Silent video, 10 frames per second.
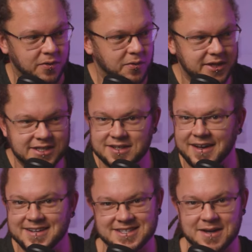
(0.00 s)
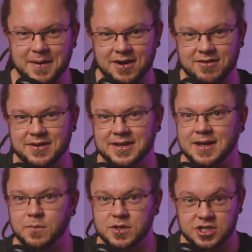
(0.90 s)
got all these lights in the background
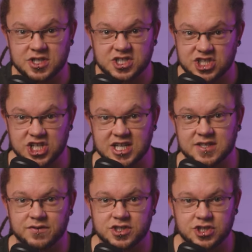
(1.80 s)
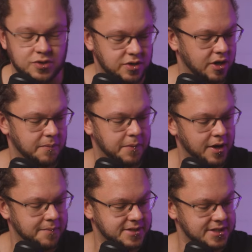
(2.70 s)
here, which are just for studio
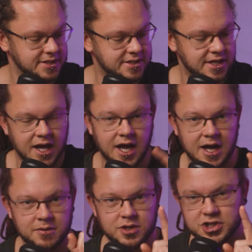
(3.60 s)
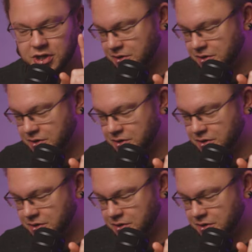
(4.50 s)
purposes. I'm going to show